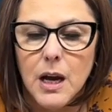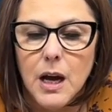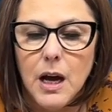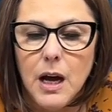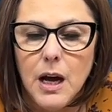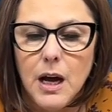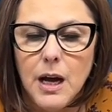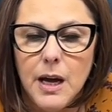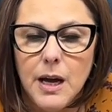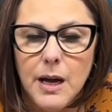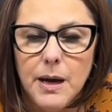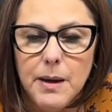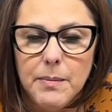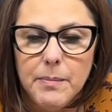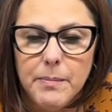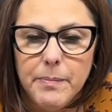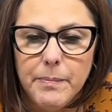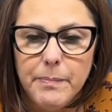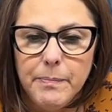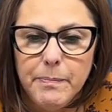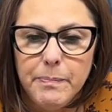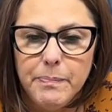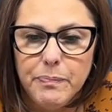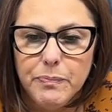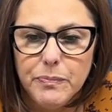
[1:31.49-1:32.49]
um,
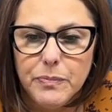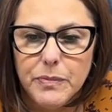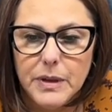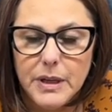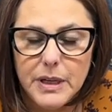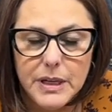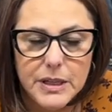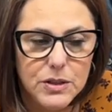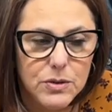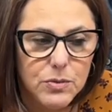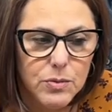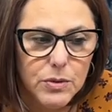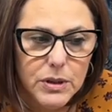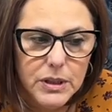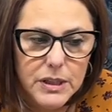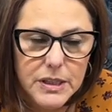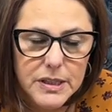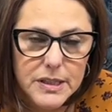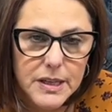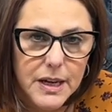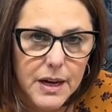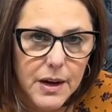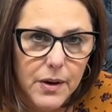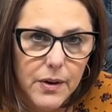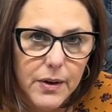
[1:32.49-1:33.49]
it's really
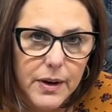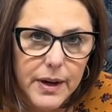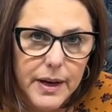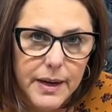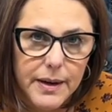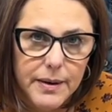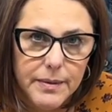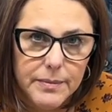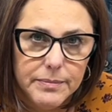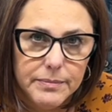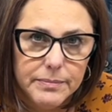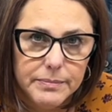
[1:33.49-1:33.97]
scary.